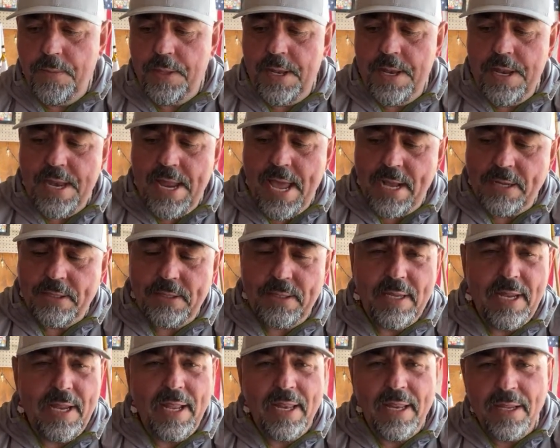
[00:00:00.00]
next
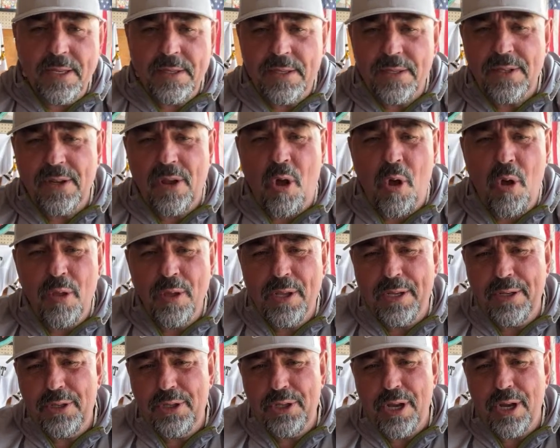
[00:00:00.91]
thing, and this is all in
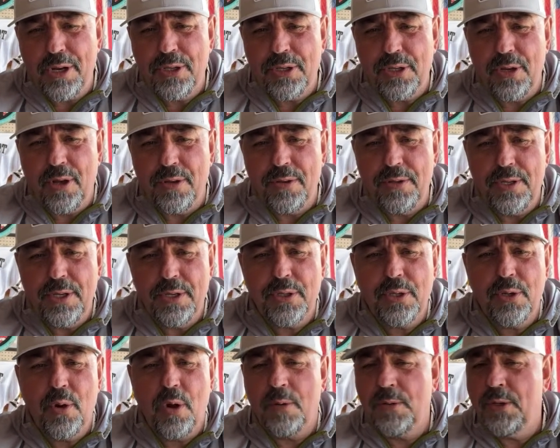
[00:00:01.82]
conjunction on
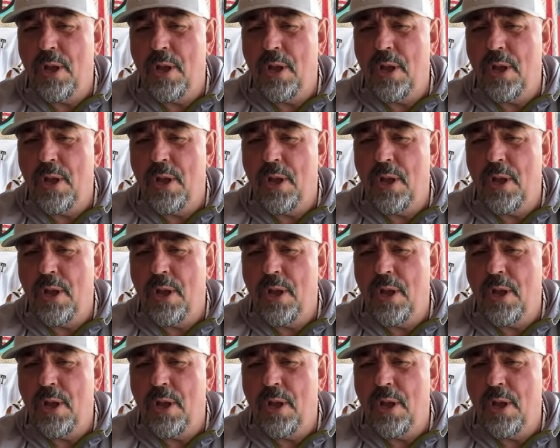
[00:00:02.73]
Discord,